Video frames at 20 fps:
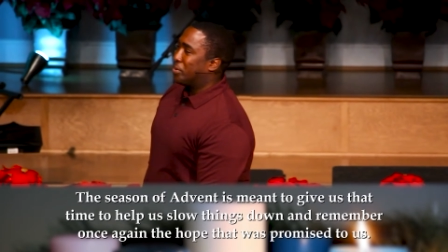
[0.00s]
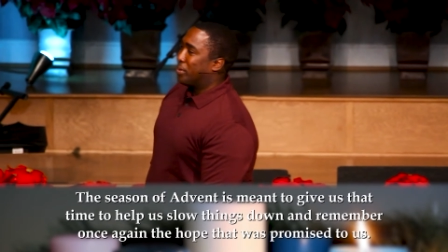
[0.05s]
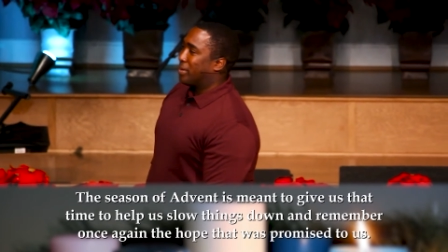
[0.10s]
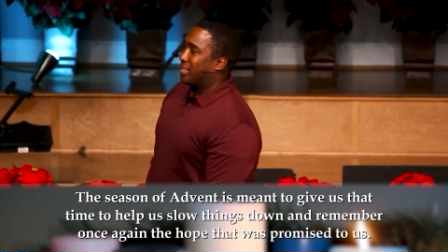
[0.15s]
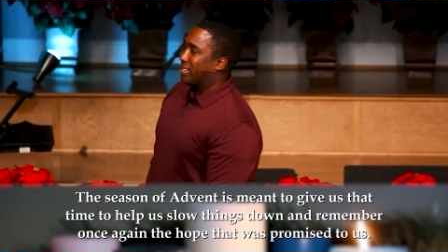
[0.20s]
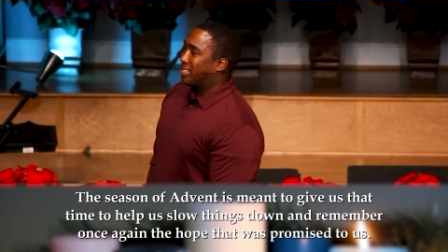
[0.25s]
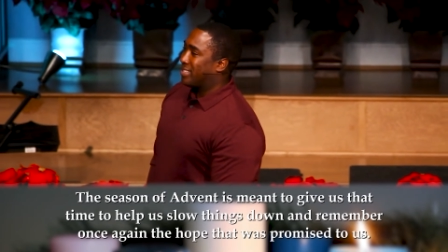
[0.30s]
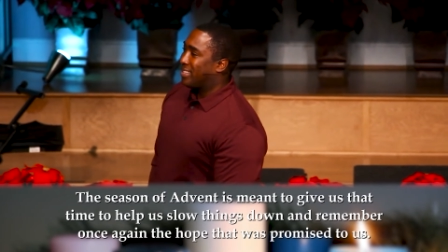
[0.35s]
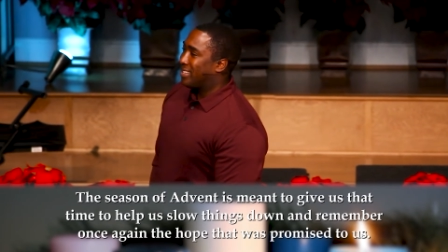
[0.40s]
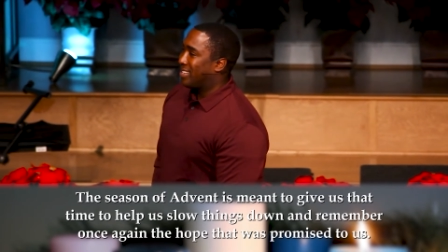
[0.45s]
to
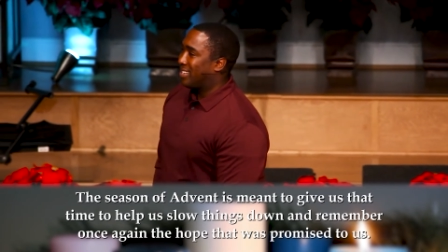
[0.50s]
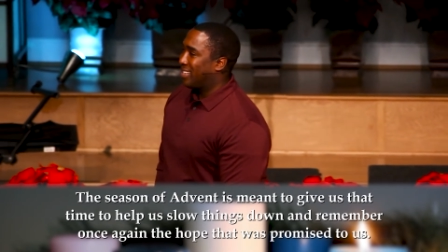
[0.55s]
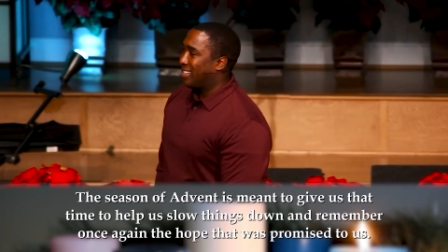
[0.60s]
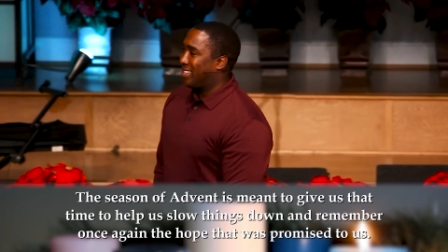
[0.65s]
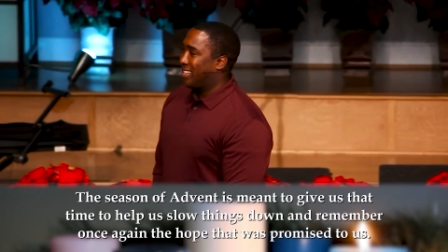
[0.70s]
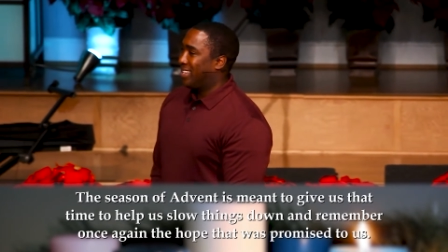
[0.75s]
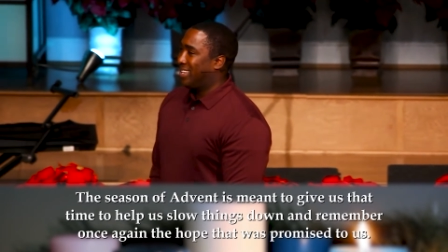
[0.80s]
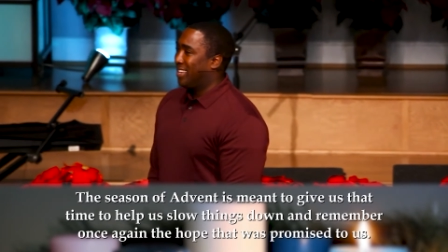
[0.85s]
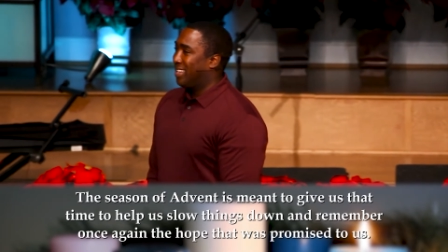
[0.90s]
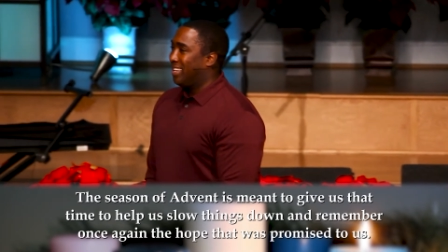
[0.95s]
us.
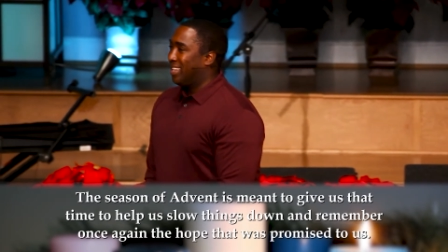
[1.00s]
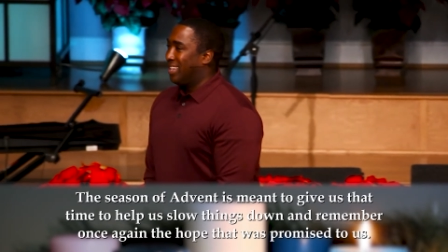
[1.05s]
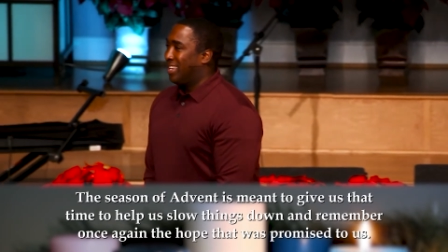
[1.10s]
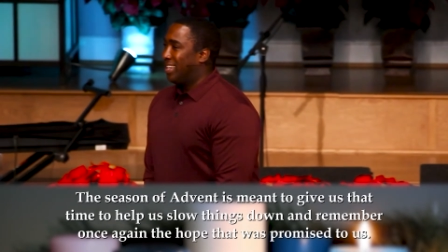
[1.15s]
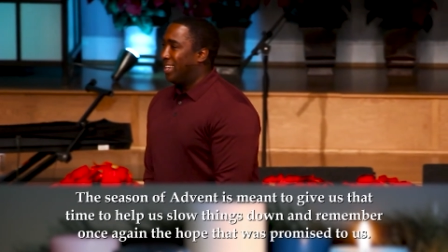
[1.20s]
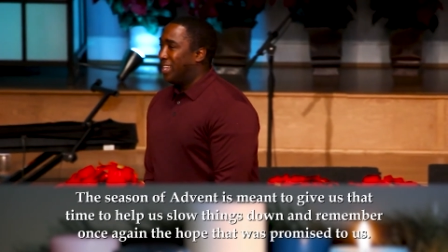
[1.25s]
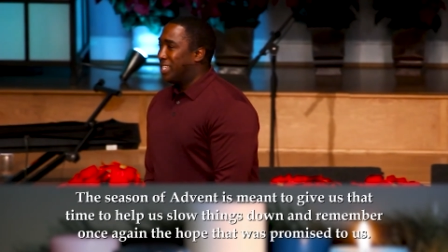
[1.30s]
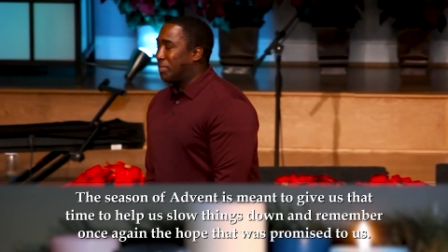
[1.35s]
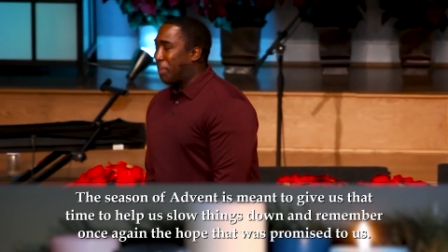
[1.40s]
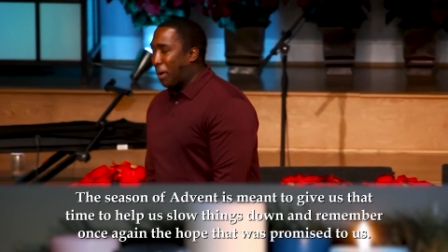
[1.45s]

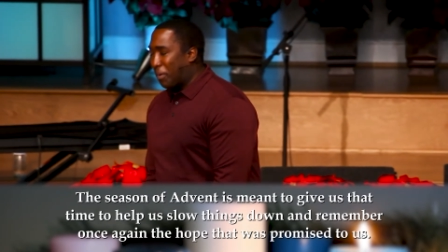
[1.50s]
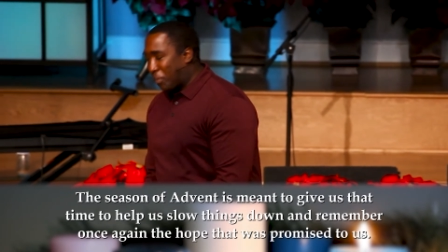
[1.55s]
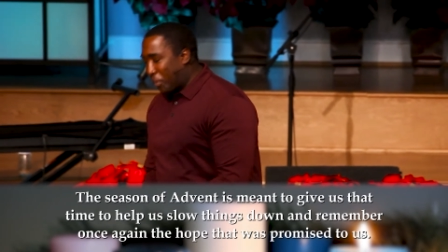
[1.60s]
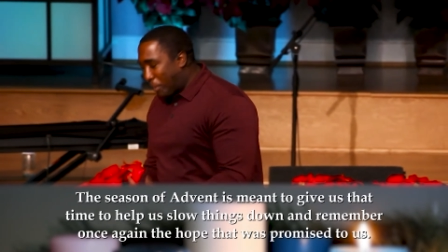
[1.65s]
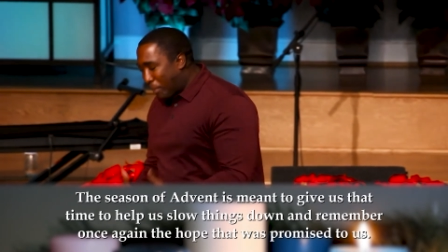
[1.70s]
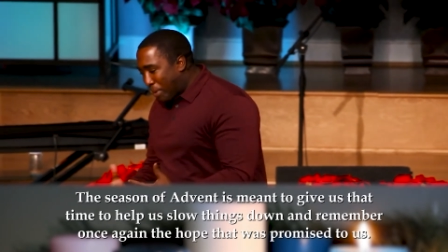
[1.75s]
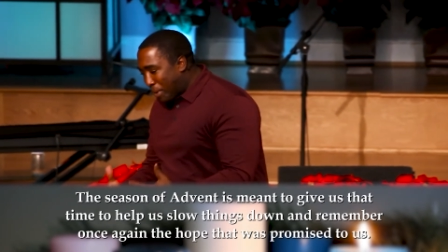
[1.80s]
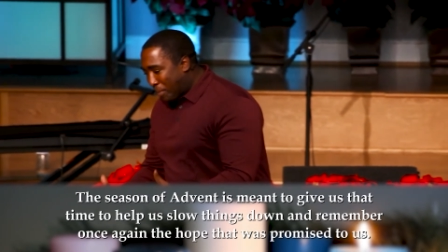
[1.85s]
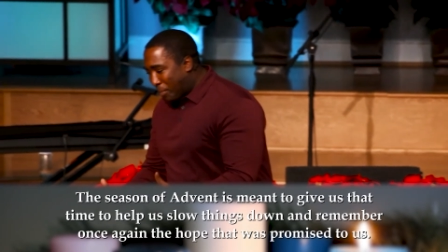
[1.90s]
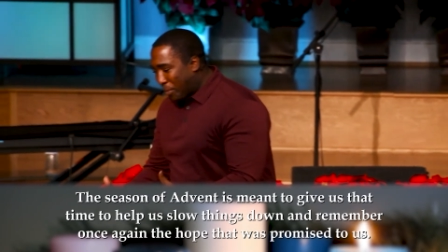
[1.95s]
It's about
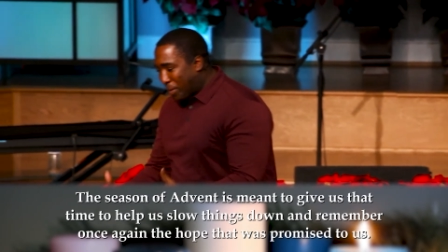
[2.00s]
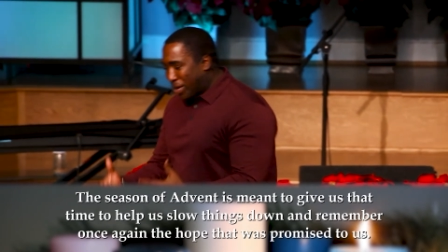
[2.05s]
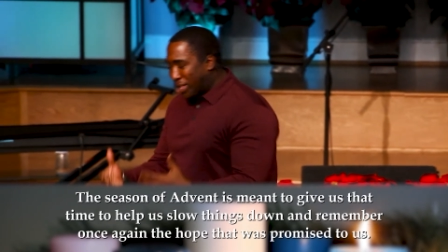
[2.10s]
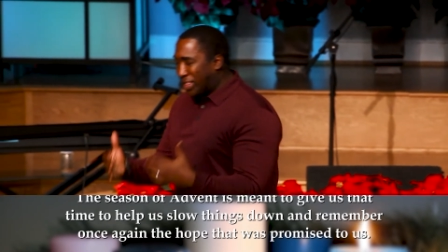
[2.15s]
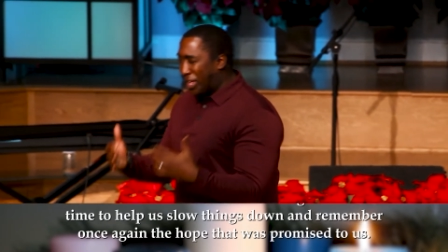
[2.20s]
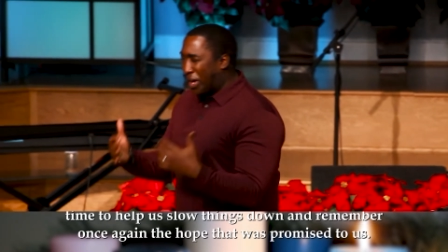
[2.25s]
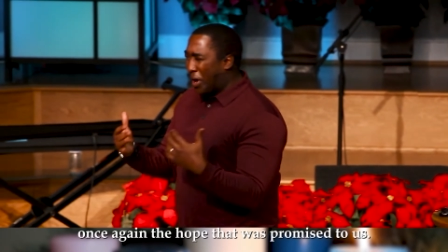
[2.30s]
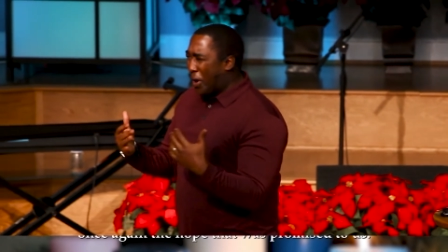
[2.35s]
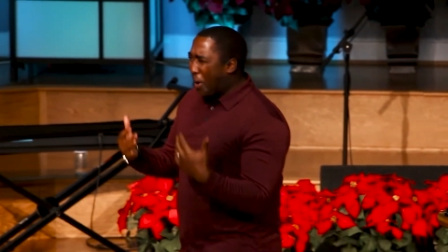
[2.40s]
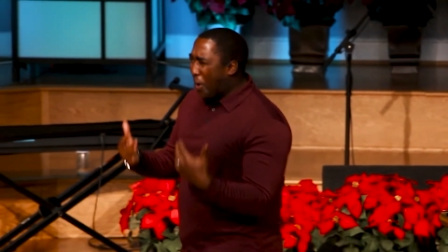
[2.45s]

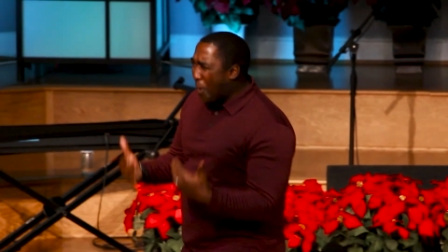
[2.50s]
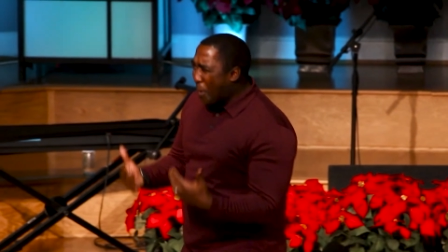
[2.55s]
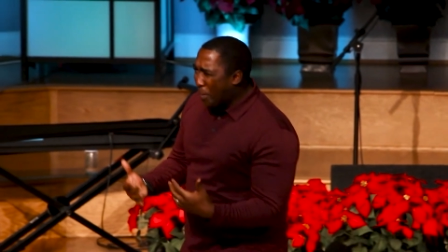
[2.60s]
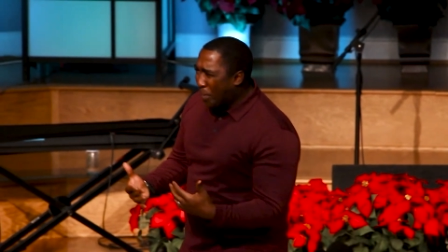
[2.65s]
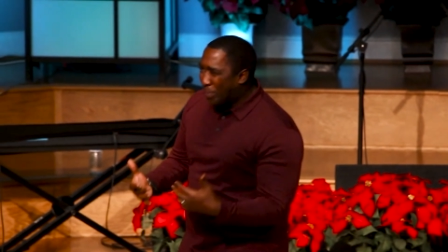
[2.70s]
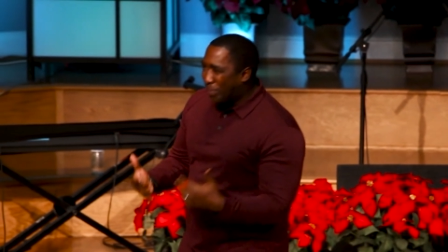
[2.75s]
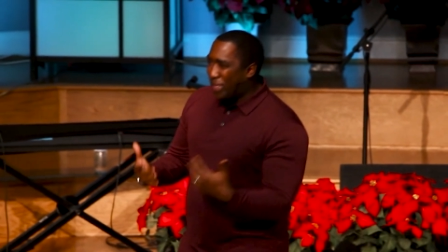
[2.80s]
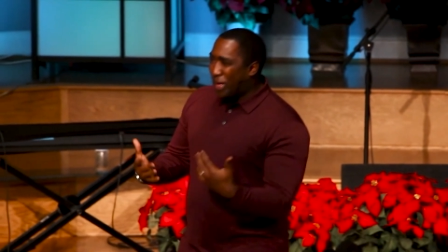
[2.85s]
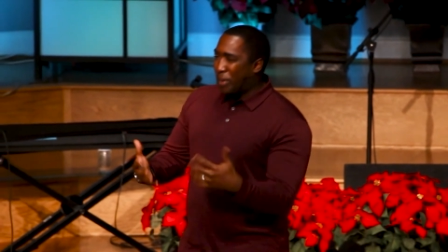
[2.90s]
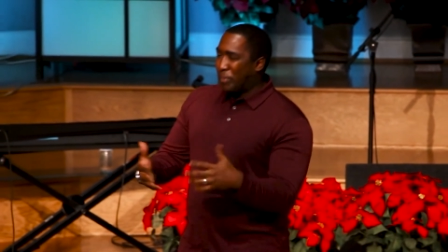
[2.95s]
remembering the
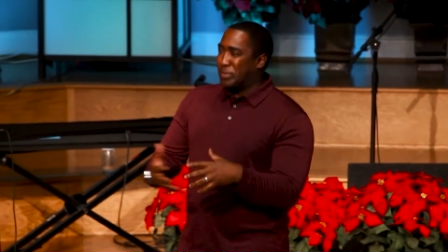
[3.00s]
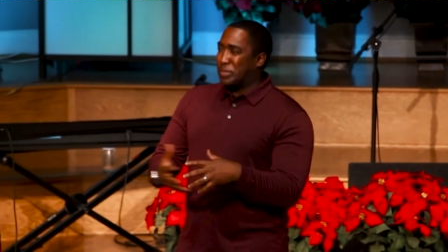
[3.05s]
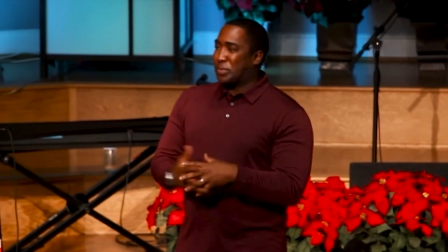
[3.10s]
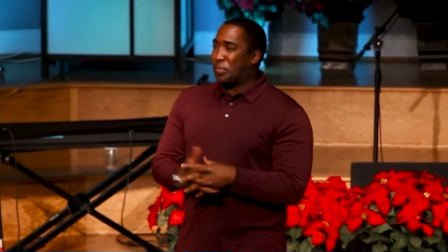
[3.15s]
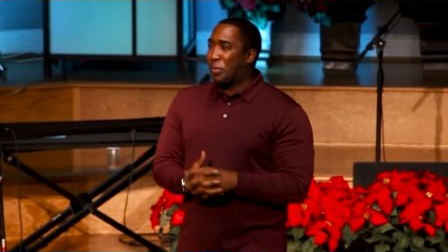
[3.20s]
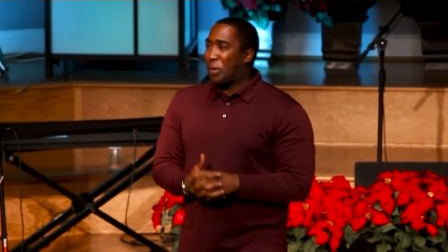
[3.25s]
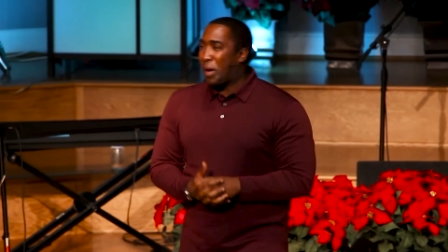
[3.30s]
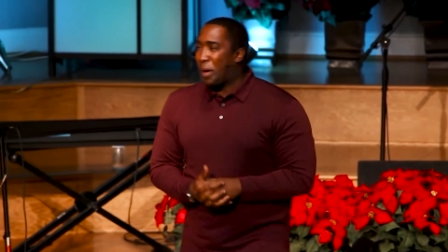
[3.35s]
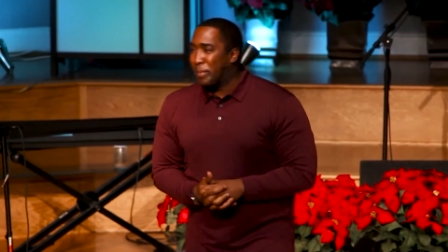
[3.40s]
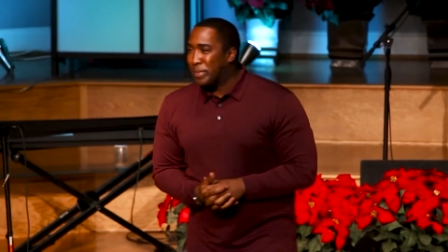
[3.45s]
hope that was
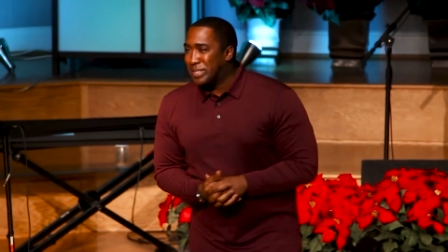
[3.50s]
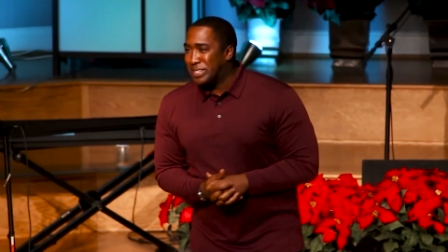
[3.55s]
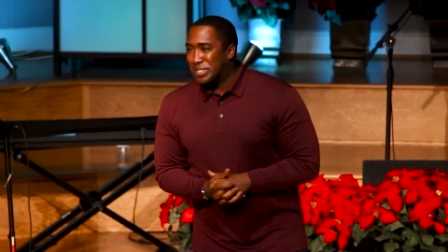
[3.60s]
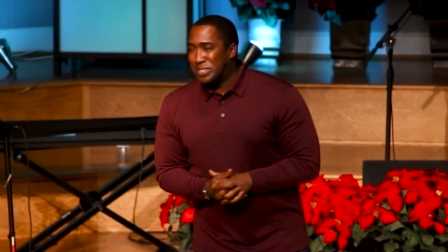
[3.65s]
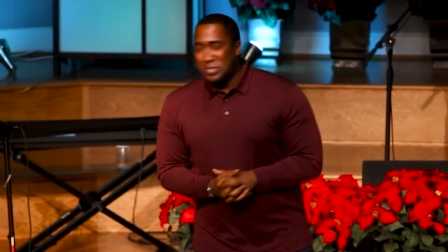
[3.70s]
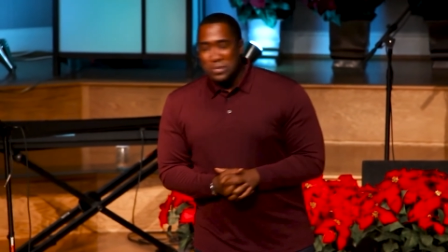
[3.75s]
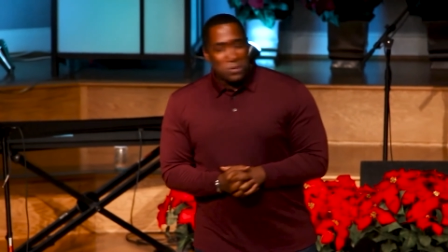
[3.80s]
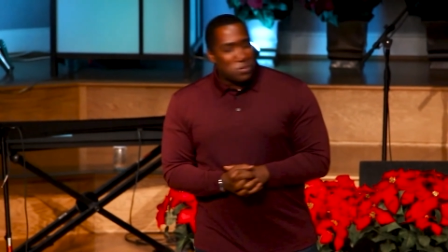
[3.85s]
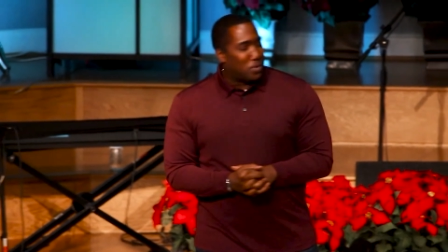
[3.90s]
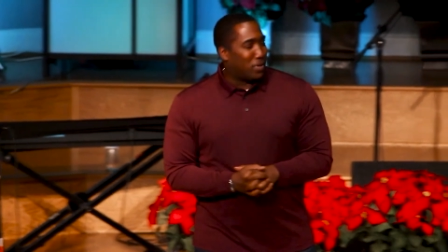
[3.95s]

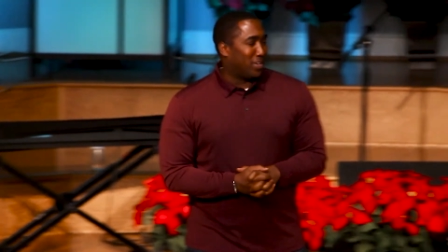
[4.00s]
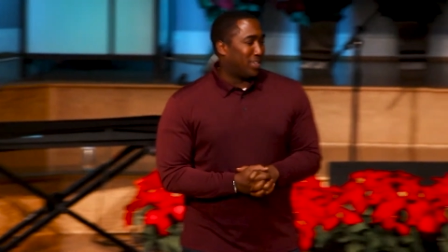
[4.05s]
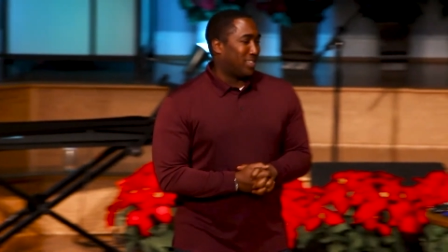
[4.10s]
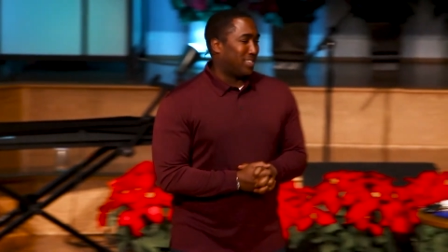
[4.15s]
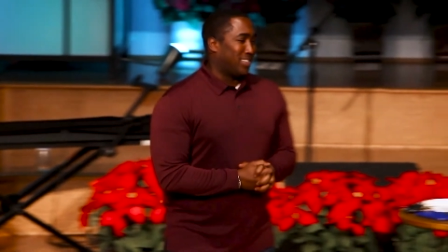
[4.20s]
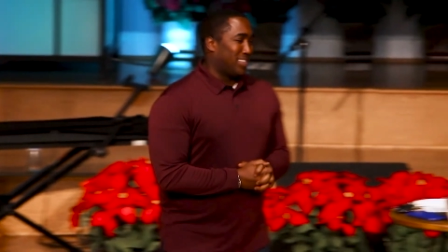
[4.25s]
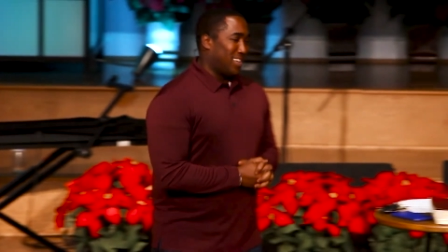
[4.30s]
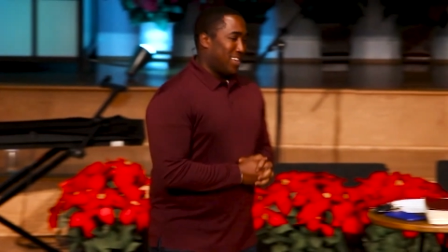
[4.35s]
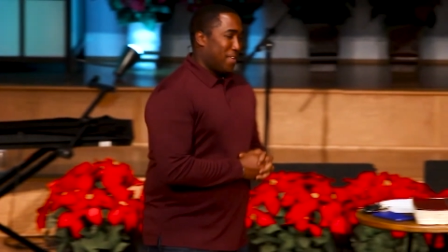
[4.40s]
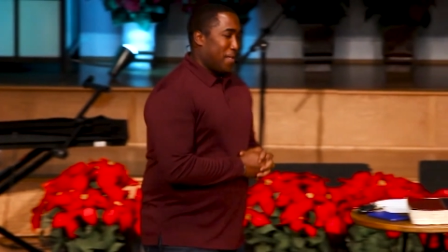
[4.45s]
promised to
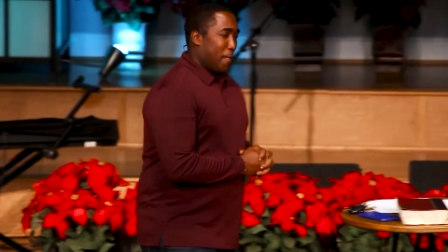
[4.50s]
us.